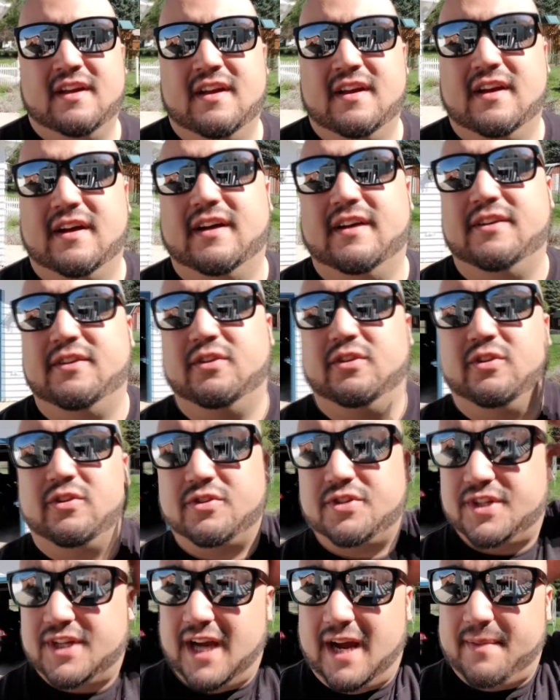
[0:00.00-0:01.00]
uh, do a little
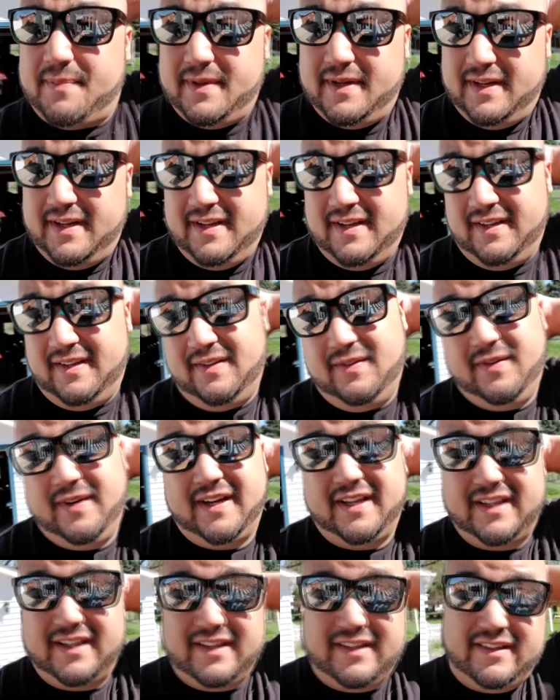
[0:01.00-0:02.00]
shopping we
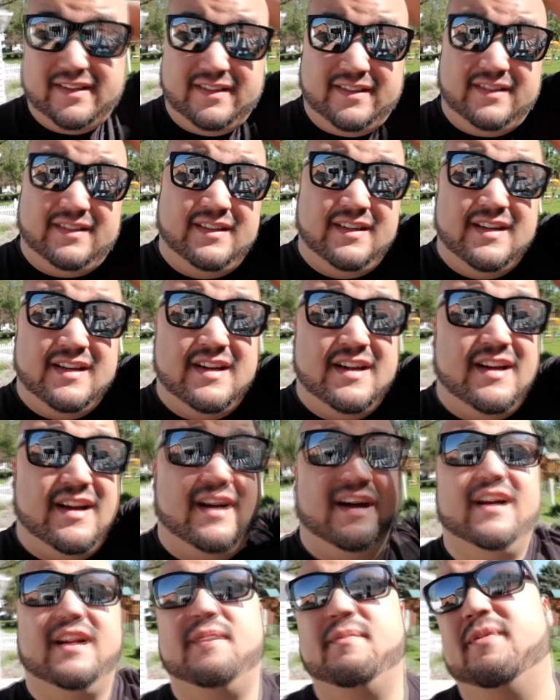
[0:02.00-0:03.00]
got a
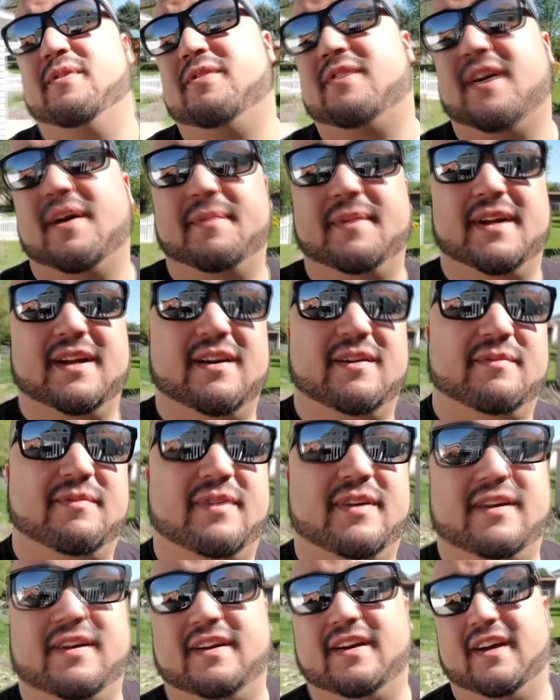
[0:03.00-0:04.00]
honeymoon coming up
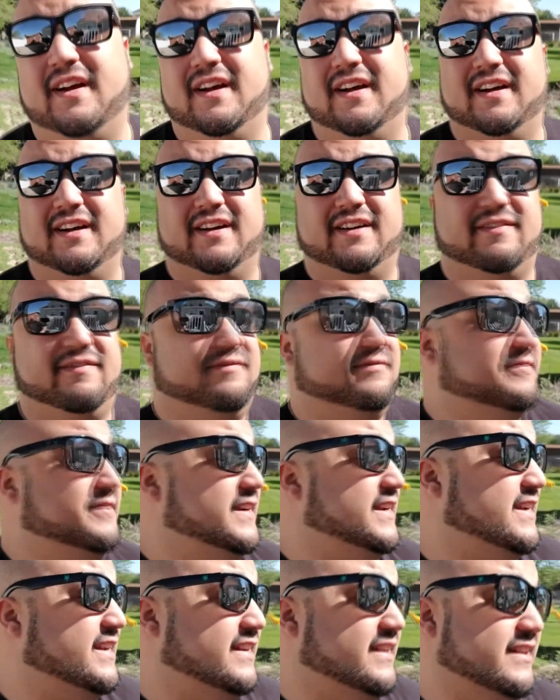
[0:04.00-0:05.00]
uh,
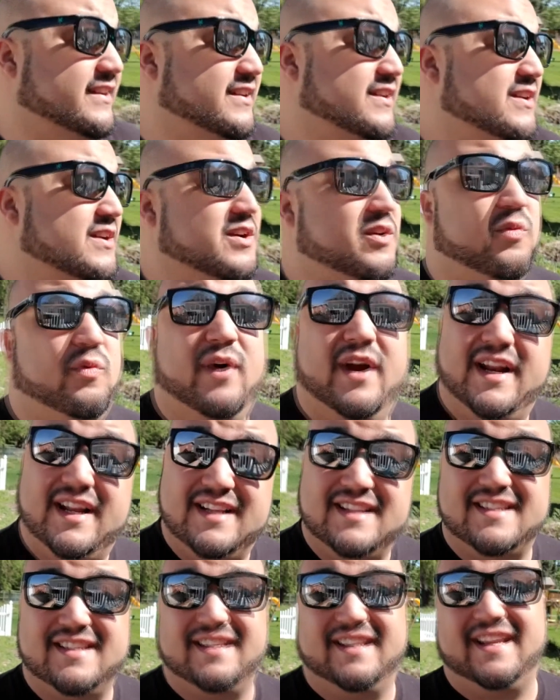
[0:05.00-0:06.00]
freaking
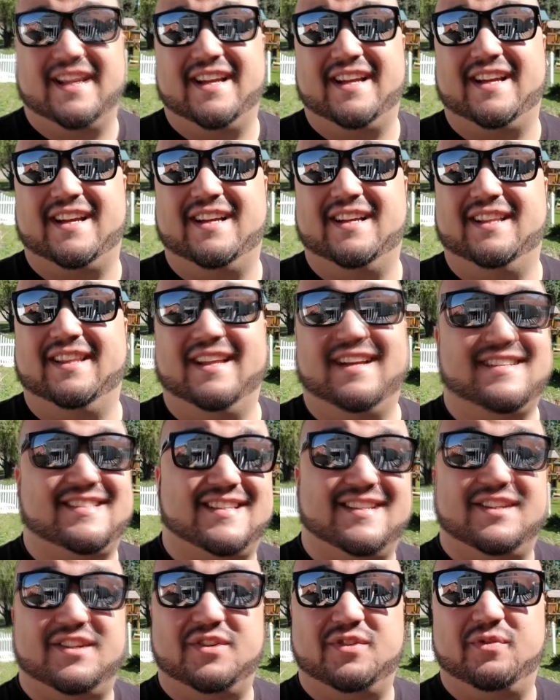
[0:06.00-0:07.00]
weddings in like less
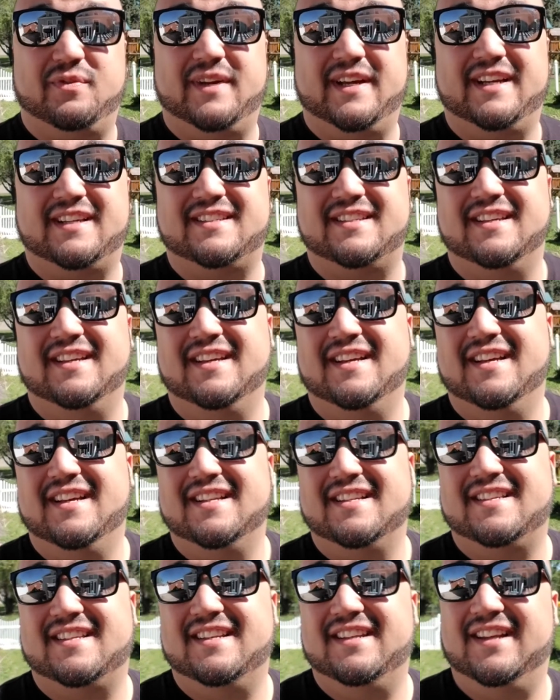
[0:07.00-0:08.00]
than two weeks
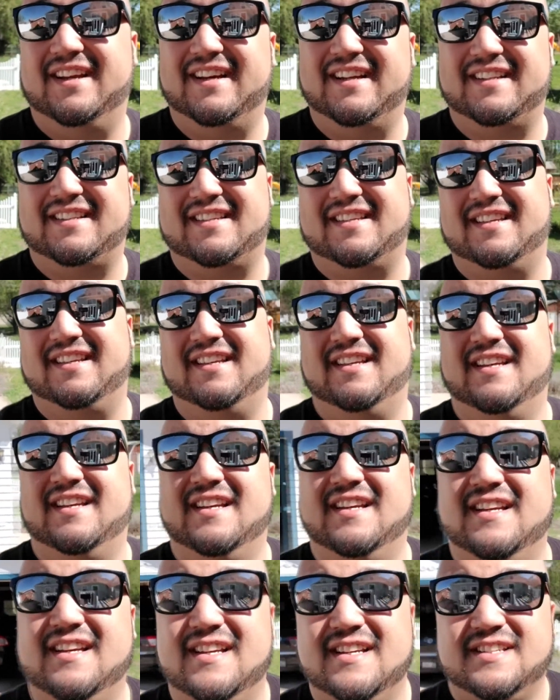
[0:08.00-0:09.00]
it's nuts
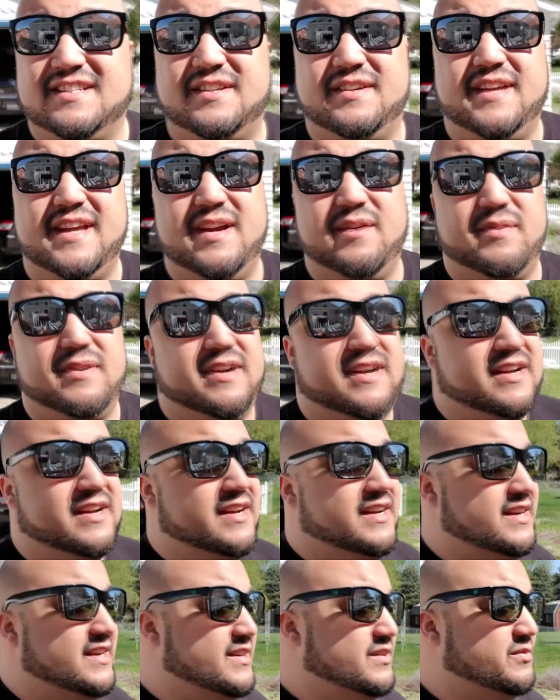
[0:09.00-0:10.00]
so yeah, we're
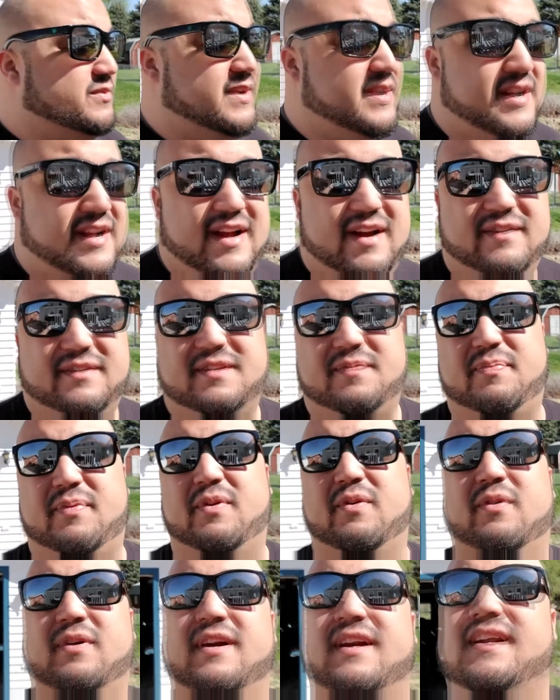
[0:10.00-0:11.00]
gonna uh, run out to
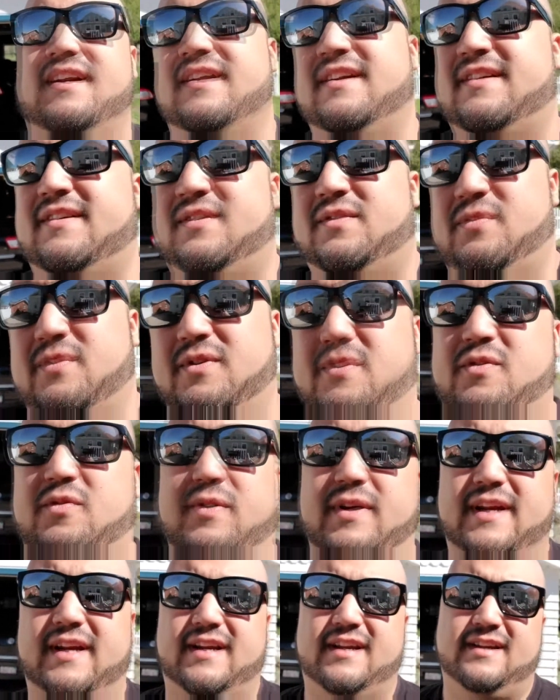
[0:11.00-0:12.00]
Peoria real
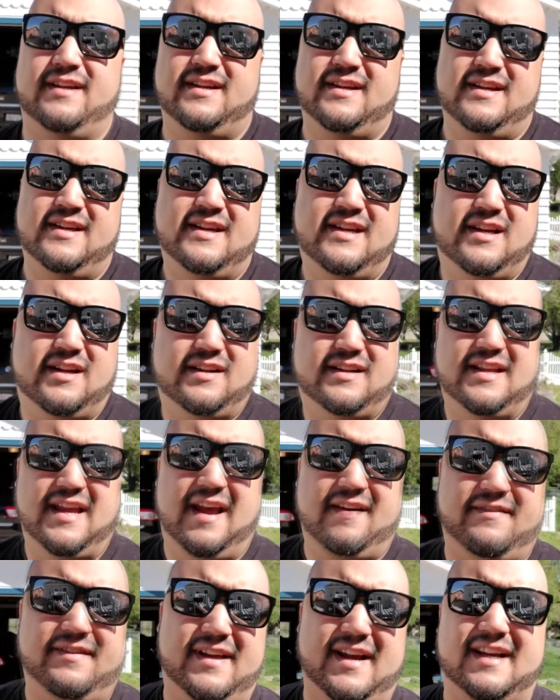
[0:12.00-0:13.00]
quick uh,
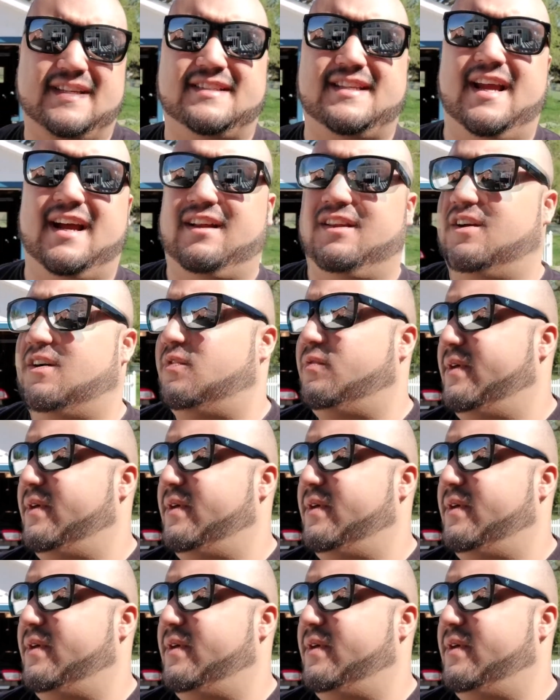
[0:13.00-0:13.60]
have you guys tag along